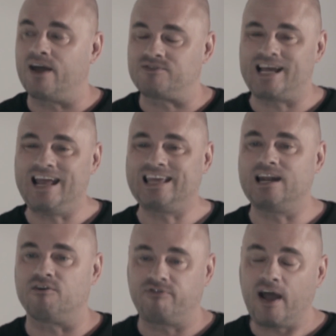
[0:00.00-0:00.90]
have taken
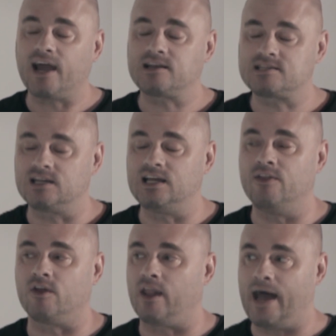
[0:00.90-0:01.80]
effect in
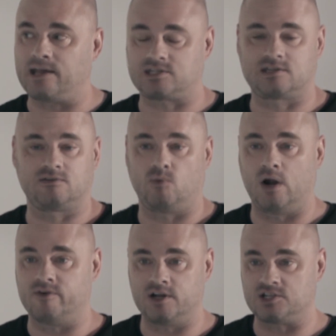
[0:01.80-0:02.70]
the last,
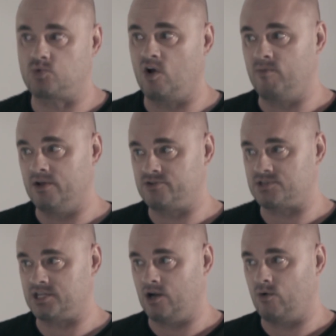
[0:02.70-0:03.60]
whatever it is, 12 months or
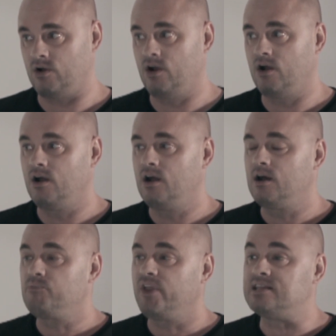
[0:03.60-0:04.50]
so.
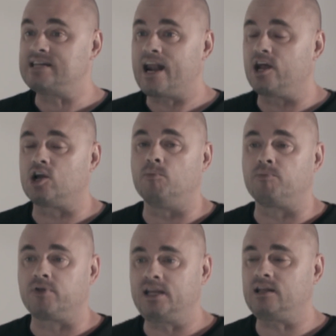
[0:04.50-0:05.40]
It's added a
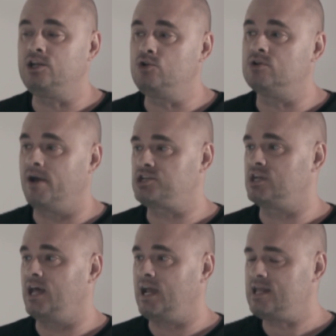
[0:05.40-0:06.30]
completely new dimension
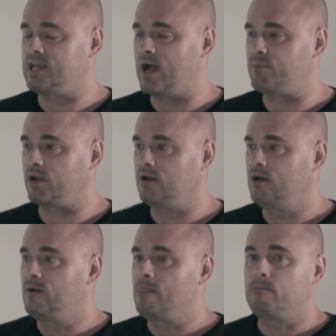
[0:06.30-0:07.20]
to handicapping.
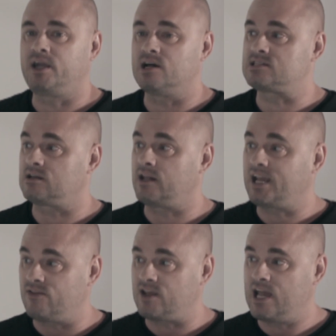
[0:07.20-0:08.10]
Because like
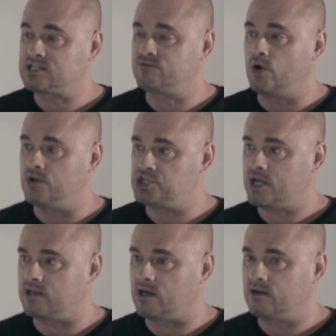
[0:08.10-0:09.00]
in the case of Known
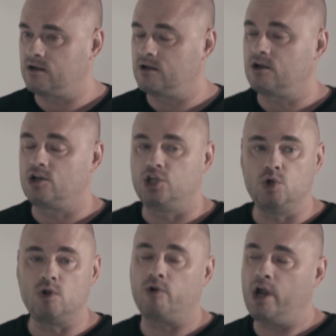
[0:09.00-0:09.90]
Agenda, you
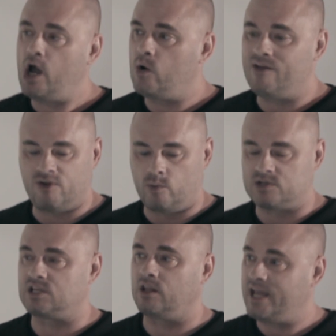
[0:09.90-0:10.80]
don't know if it was
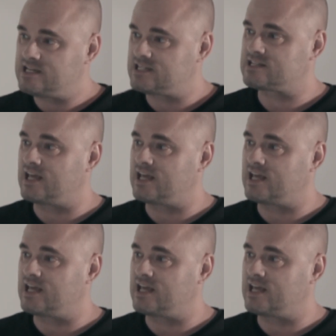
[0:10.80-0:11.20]
the Lasix